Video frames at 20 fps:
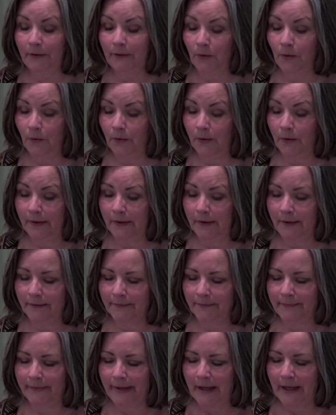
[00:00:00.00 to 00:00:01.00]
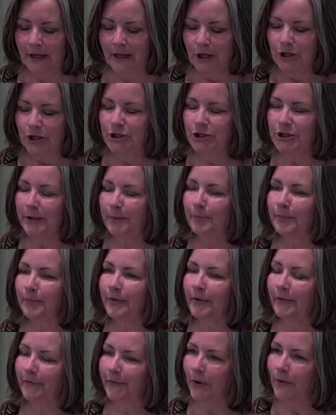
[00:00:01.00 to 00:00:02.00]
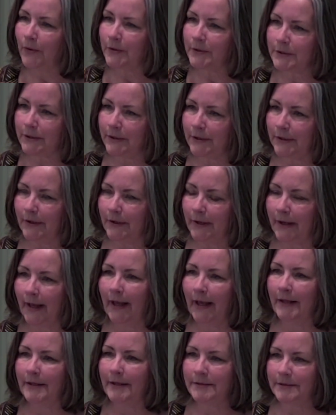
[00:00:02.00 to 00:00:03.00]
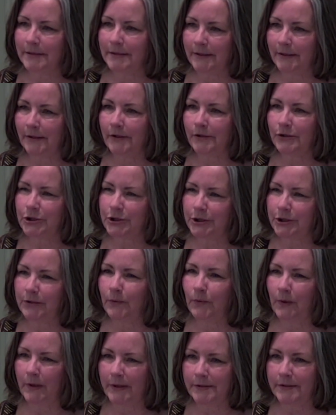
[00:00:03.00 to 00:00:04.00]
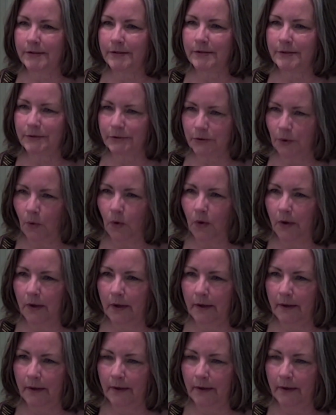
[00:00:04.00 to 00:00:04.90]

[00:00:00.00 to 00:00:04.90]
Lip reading: Or, she provoked her until she was sore,